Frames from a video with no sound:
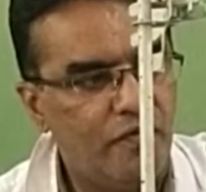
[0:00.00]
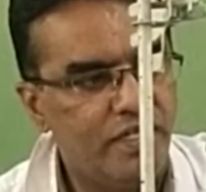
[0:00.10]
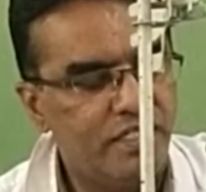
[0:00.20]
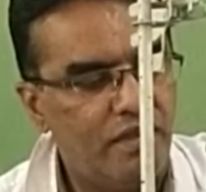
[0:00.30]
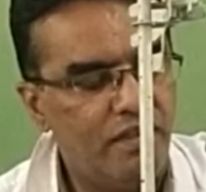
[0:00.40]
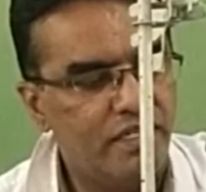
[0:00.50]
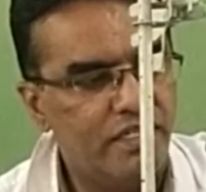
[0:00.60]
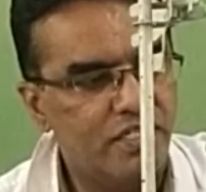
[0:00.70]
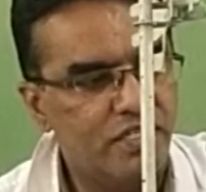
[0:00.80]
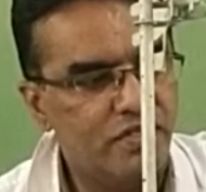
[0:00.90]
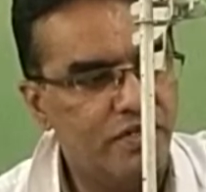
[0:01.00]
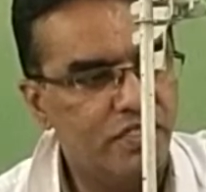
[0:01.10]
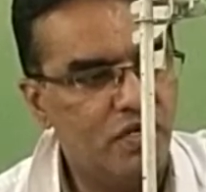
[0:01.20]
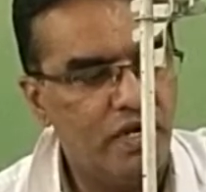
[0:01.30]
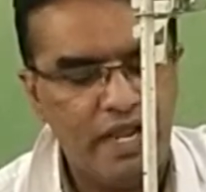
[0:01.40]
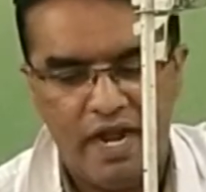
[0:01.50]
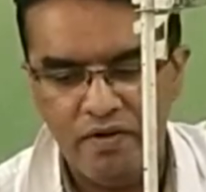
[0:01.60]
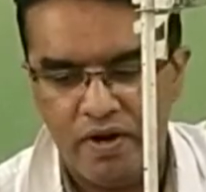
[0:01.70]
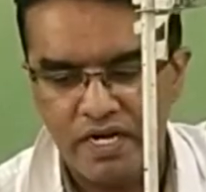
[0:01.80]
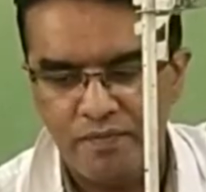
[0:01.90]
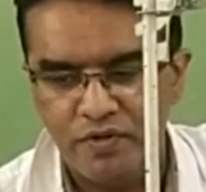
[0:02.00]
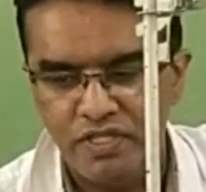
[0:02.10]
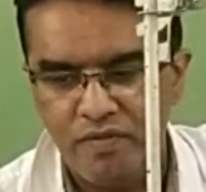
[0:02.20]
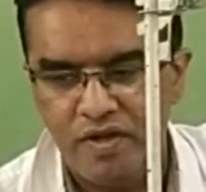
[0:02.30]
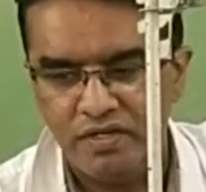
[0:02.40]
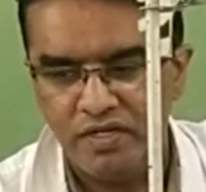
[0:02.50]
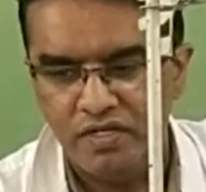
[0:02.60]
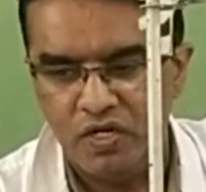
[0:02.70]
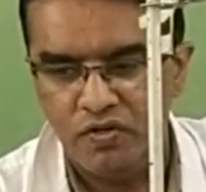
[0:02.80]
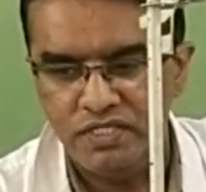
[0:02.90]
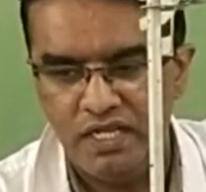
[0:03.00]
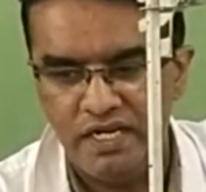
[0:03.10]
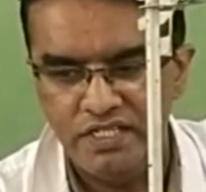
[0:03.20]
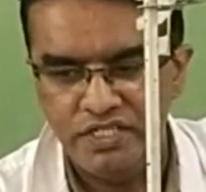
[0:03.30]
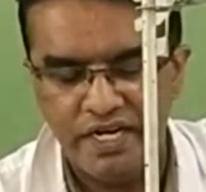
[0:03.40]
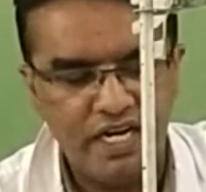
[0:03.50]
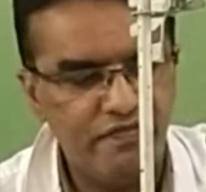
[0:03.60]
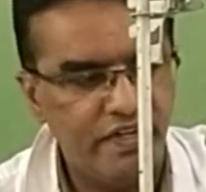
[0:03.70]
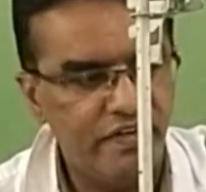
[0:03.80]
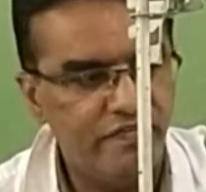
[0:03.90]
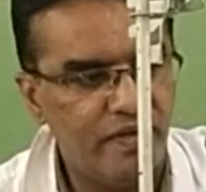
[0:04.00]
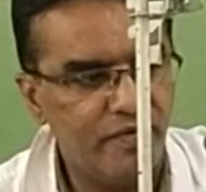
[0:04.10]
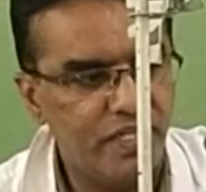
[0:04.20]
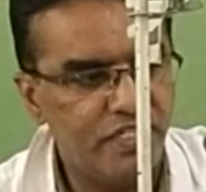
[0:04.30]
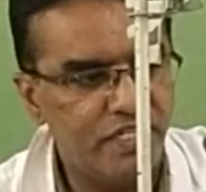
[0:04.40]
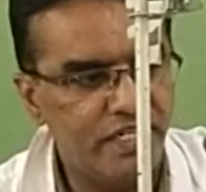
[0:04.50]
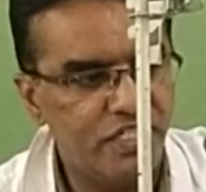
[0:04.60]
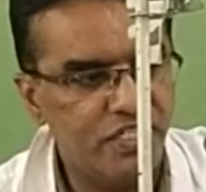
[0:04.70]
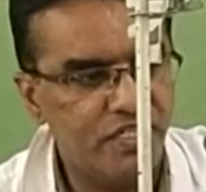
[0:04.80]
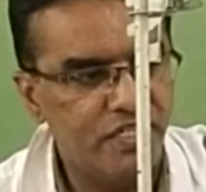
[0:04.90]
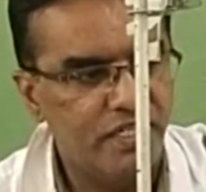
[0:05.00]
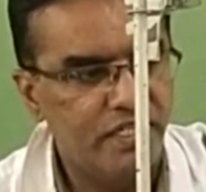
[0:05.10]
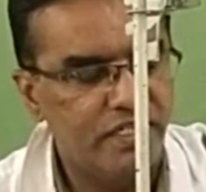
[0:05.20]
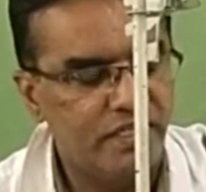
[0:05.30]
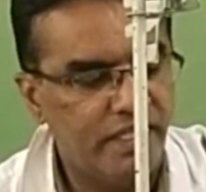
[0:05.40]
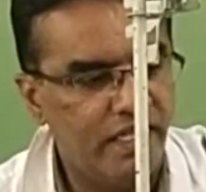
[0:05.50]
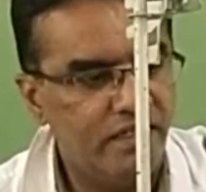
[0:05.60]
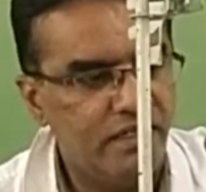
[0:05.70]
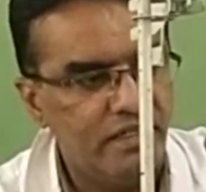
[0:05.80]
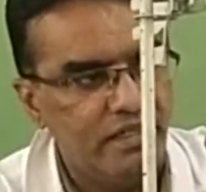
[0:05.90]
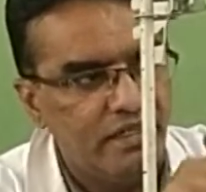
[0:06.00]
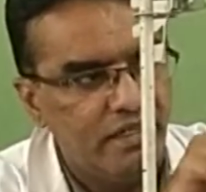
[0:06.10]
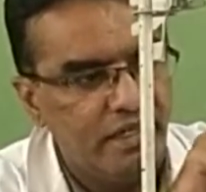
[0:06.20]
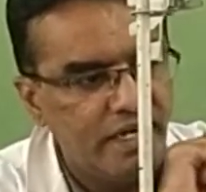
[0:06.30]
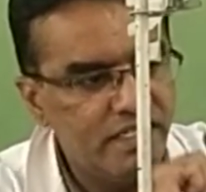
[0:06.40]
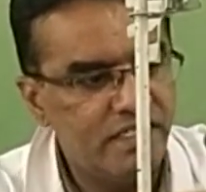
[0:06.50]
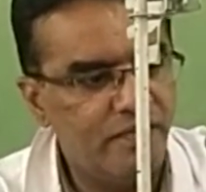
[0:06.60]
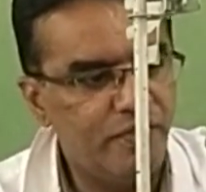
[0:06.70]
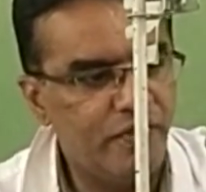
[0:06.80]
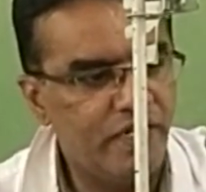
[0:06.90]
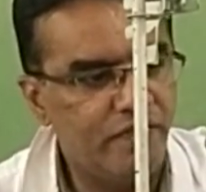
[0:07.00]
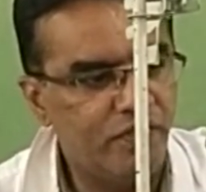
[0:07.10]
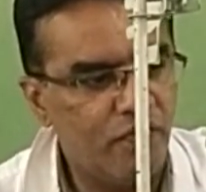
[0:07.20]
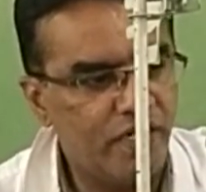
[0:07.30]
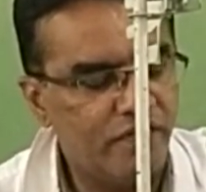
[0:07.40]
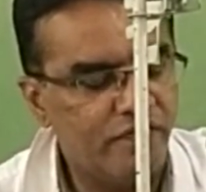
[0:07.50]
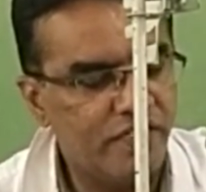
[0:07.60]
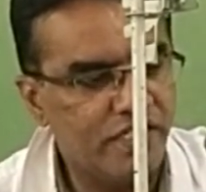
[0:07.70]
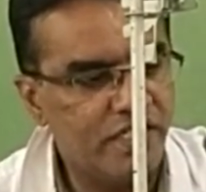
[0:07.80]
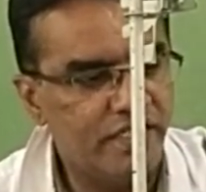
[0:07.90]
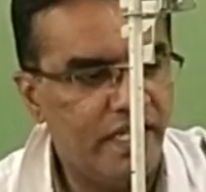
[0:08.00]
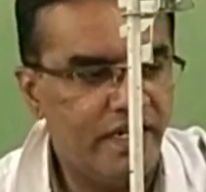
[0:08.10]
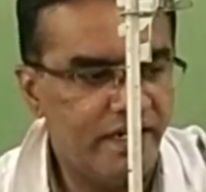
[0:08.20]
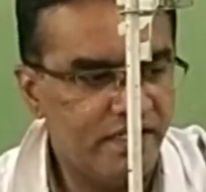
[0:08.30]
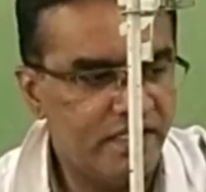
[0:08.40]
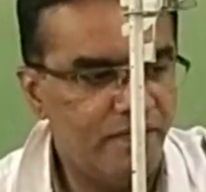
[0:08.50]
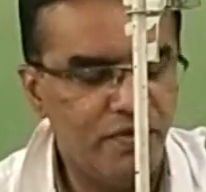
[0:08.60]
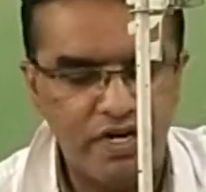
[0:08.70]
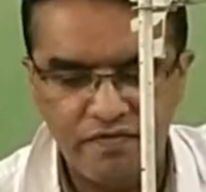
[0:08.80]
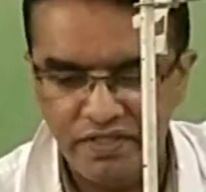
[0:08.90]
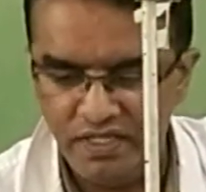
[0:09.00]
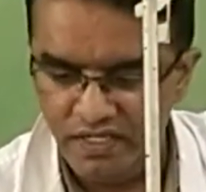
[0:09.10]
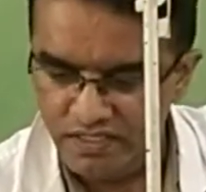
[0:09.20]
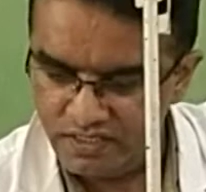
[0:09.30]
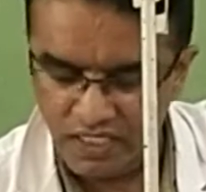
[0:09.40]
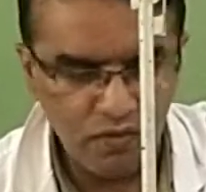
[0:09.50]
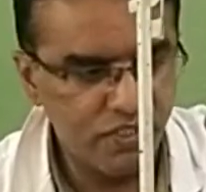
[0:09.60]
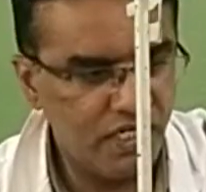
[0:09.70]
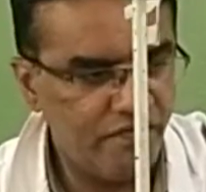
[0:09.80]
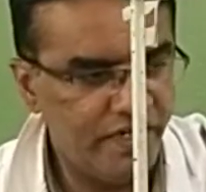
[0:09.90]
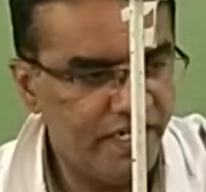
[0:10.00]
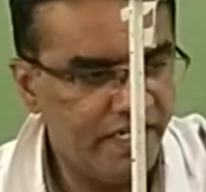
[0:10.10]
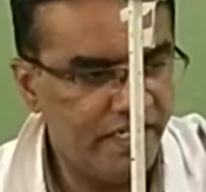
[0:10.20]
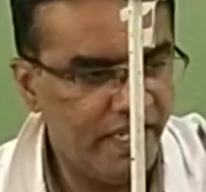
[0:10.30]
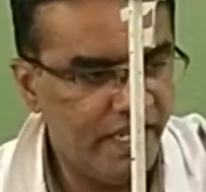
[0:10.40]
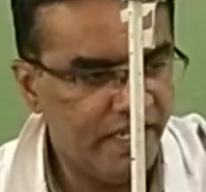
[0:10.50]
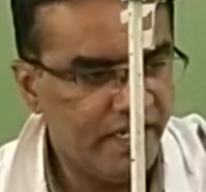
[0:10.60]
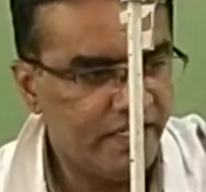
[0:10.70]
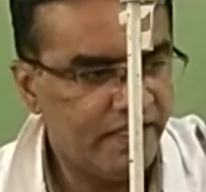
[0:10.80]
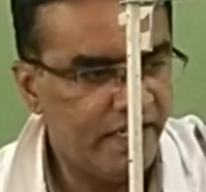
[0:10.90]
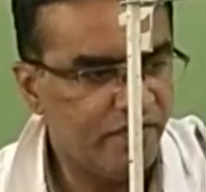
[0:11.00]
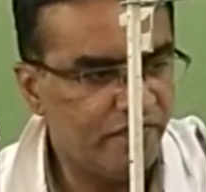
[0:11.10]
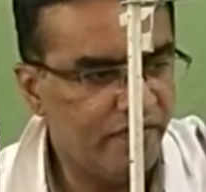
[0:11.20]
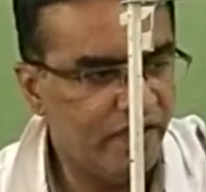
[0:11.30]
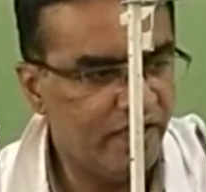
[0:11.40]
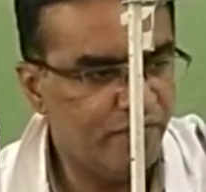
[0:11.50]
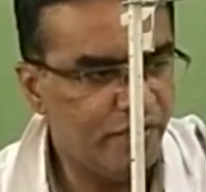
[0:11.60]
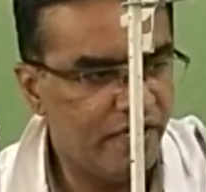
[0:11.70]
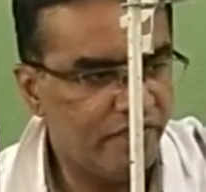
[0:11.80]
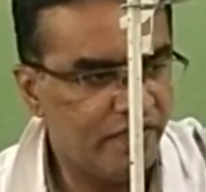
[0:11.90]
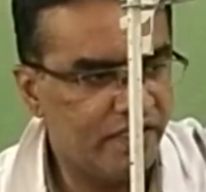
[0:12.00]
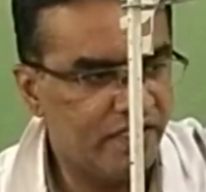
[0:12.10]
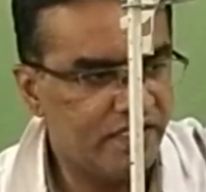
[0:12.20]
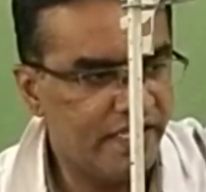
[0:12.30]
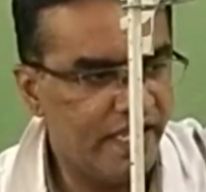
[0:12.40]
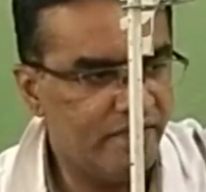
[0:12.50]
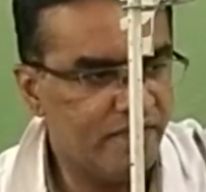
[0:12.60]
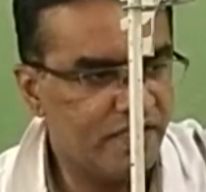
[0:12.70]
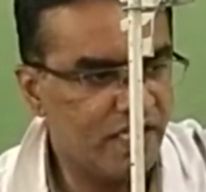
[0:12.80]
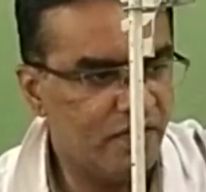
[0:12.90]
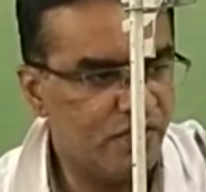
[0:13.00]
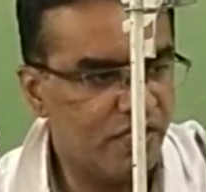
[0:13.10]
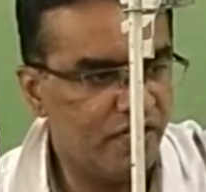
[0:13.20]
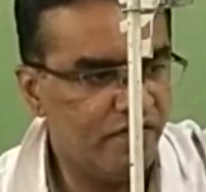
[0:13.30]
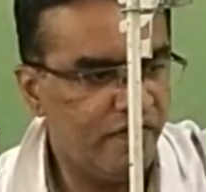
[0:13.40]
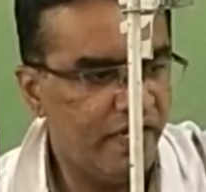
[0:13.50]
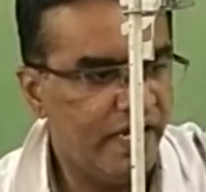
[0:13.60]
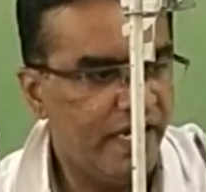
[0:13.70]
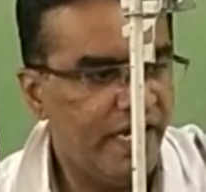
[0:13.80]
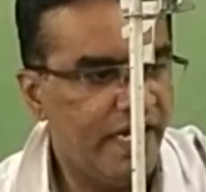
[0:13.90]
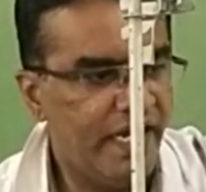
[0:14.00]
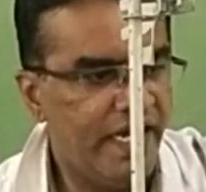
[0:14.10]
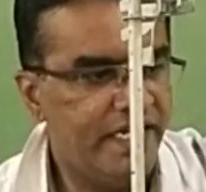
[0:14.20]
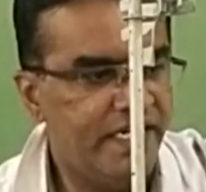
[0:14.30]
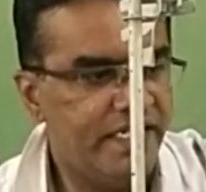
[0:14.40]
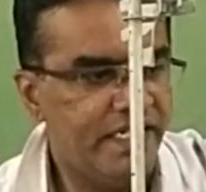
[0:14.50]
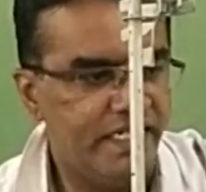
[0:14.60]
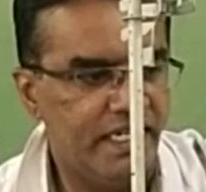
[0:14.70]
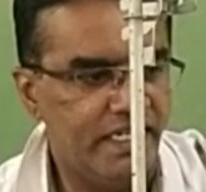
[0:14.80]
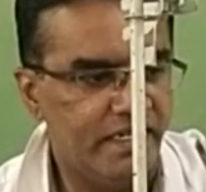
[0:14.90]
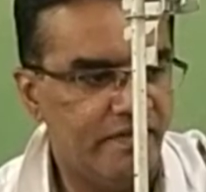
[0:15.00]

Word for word: once all the crystals are dissolved, add water up to the mark, close the lid, shake it for uniform concentration, then rinse the burette with water first, then rinse the burette with the solution of EDTA, then you fill the burette with same solution of EDTA.